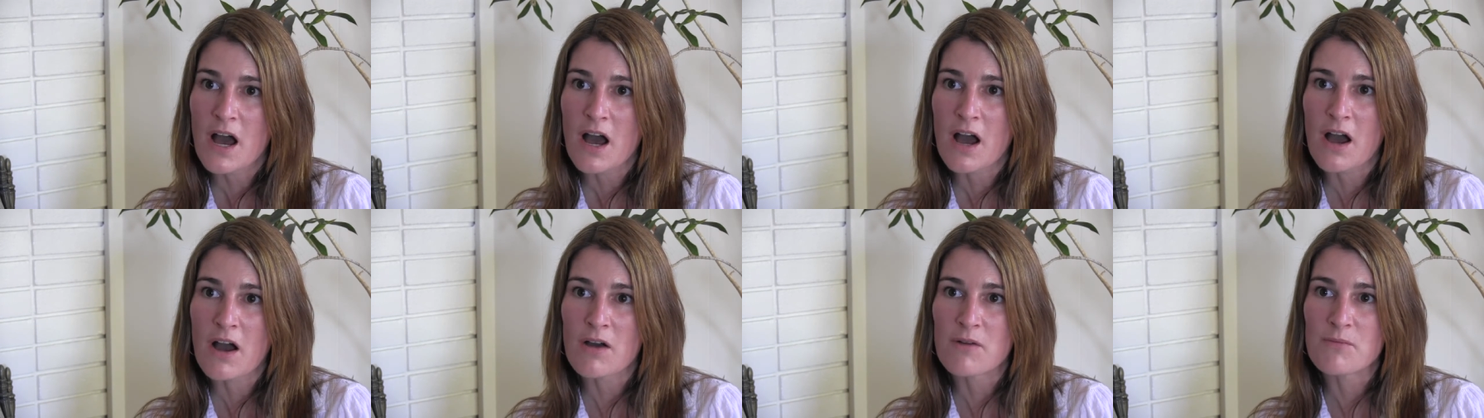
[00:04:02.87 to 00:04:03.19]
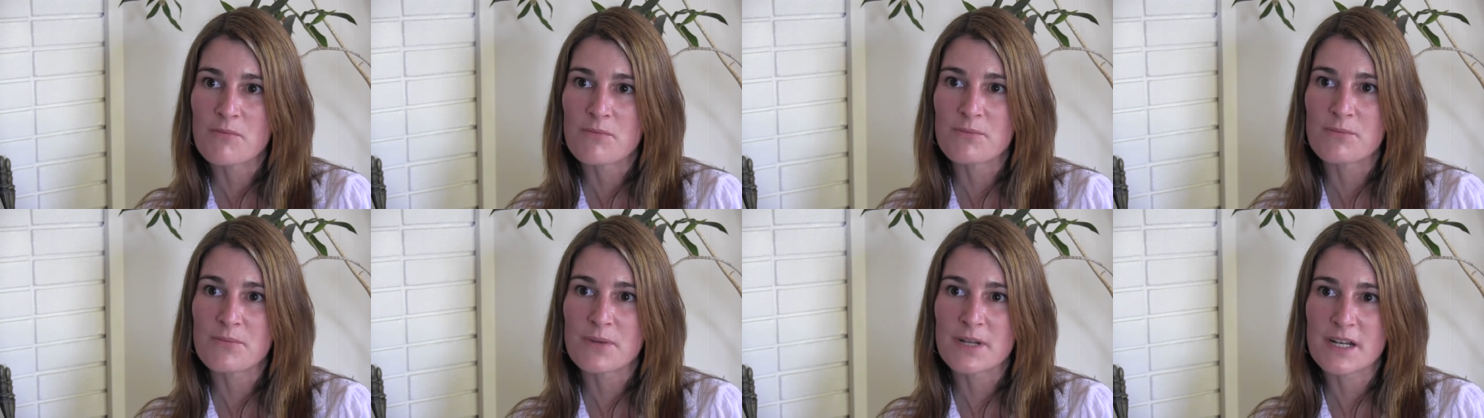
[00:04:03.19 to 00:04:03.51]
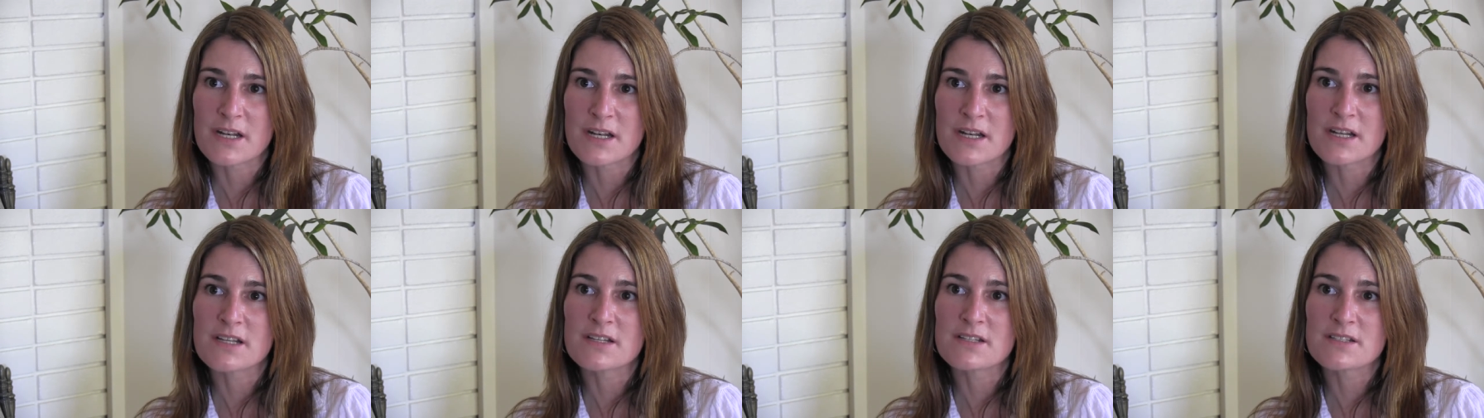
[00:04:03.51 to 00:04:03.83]
Um, but
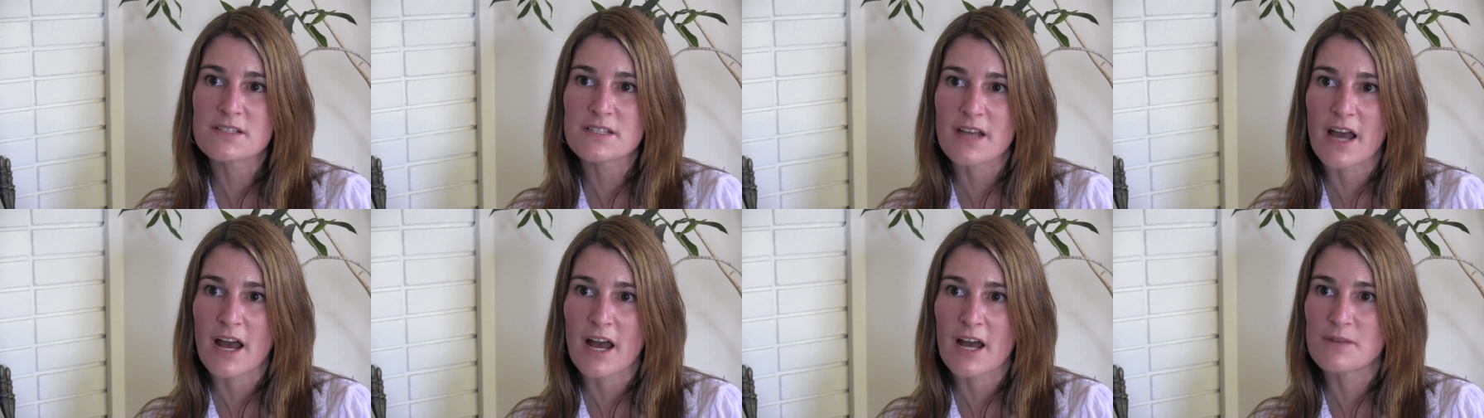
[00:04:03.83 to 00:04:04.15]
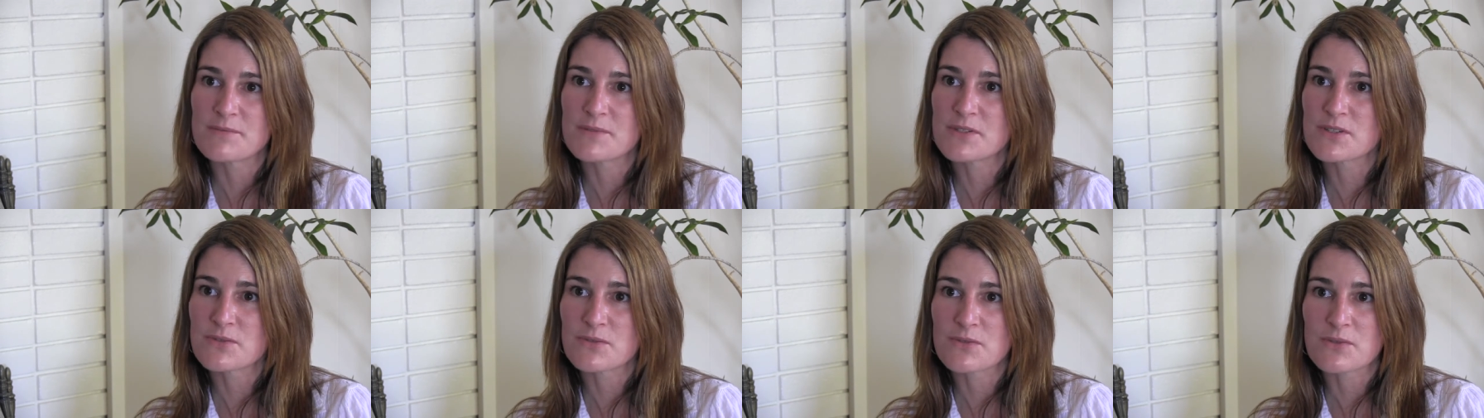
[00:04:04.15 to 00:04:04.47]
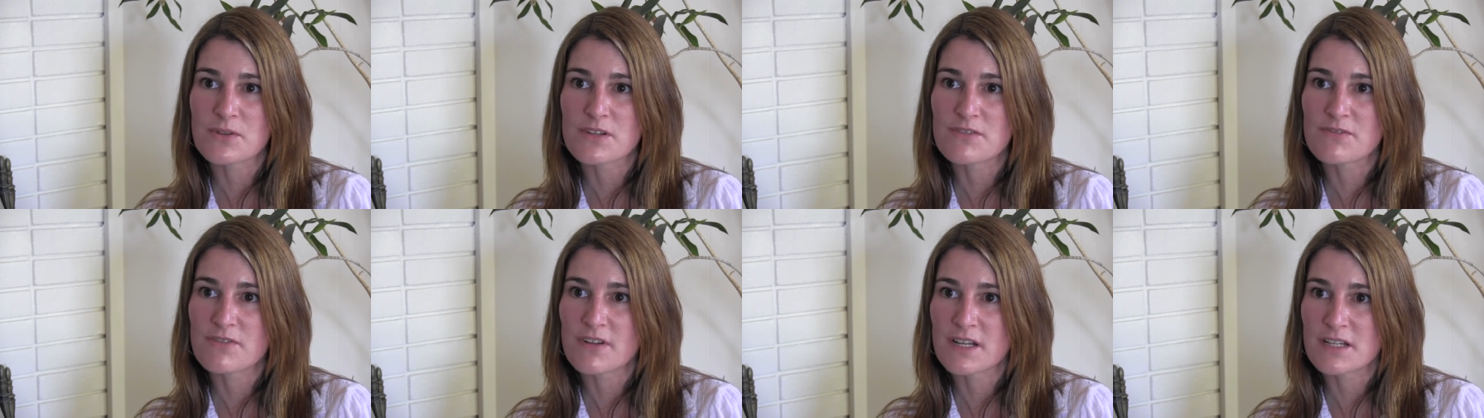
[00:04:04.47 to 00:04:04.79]
it is
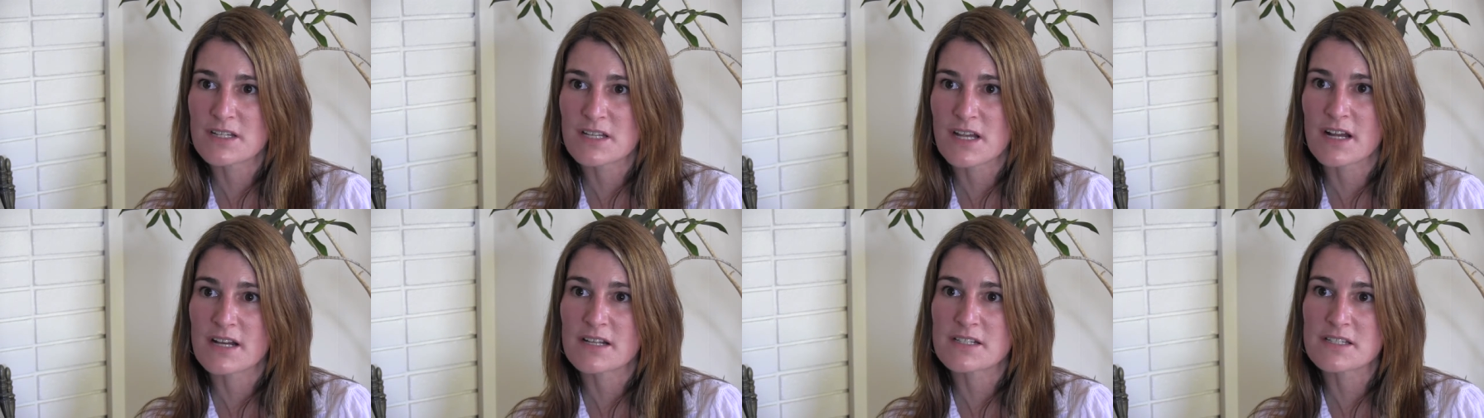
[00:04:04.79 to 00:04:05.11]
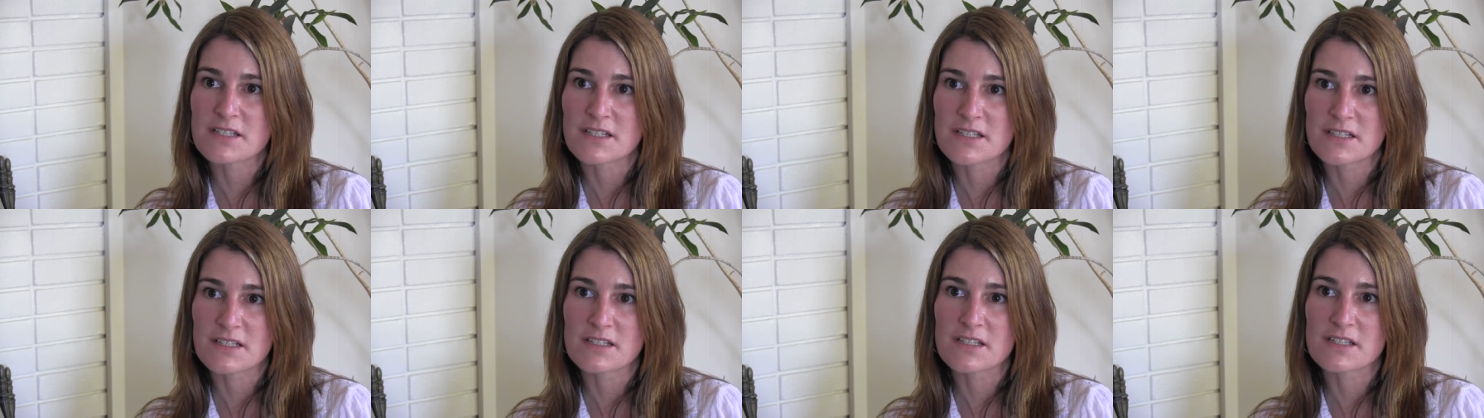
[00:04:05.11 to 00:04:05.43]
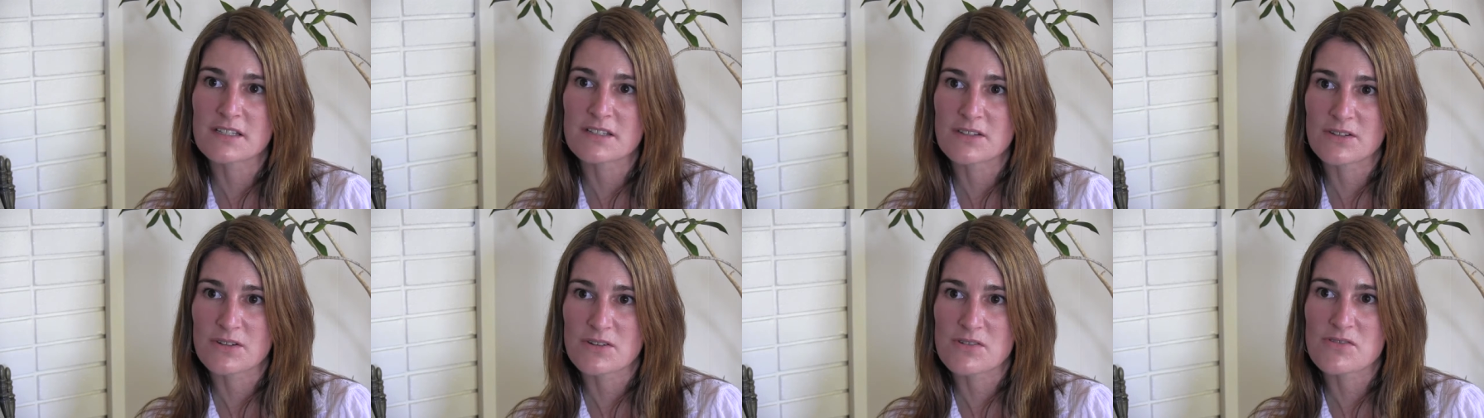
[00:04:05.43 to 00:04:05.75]
absolutely fantastic
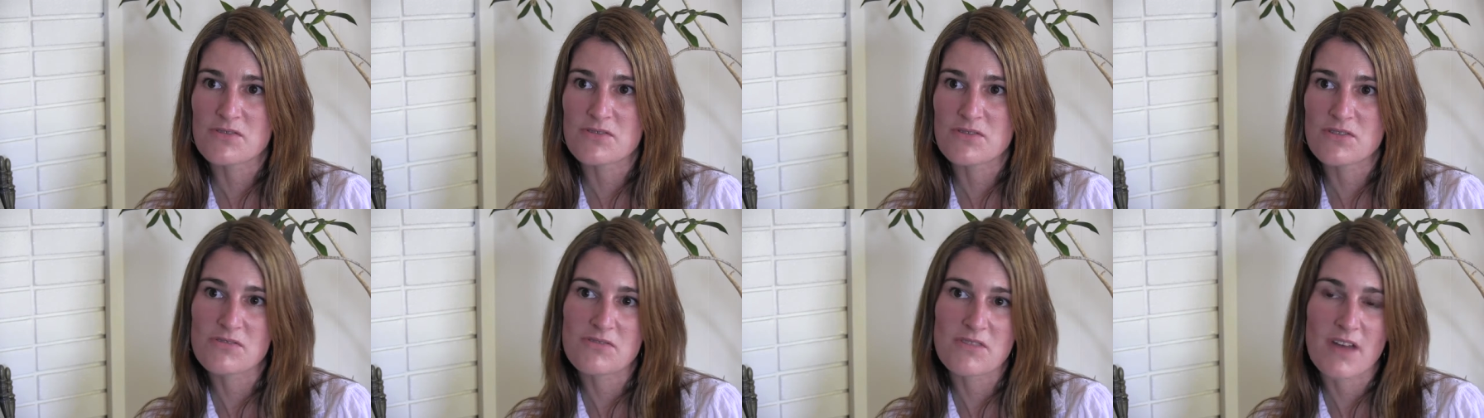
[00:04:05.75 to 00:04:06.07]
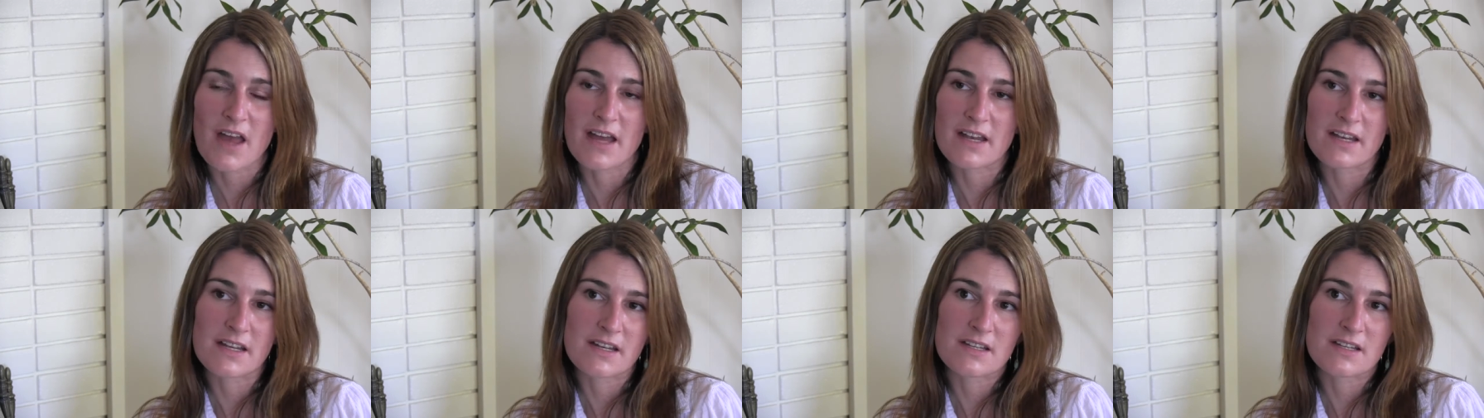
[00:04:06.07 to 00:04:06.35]
that they're they're that